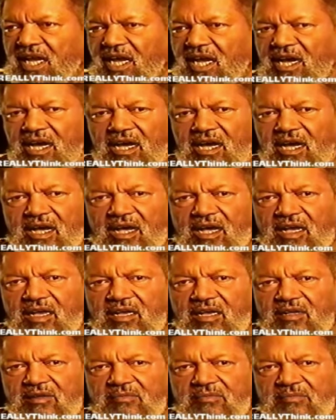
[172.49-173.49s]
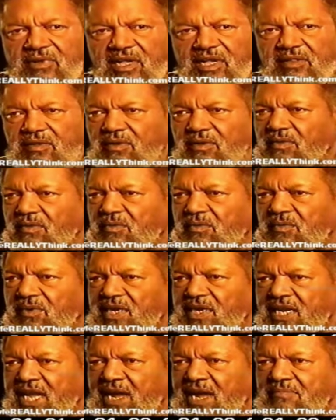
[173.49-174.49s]
Uh, mother,
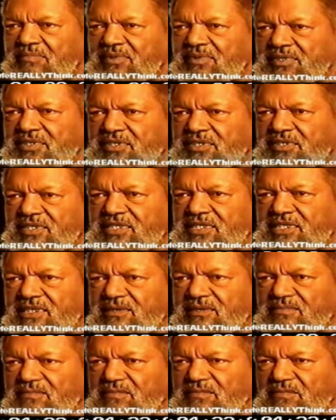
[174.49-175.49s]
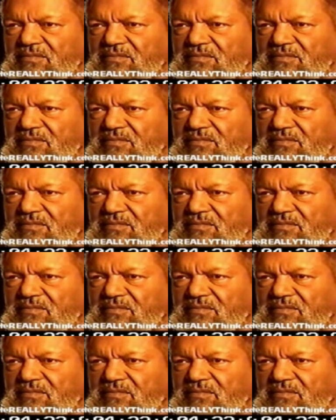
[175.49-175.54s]
what happened to them?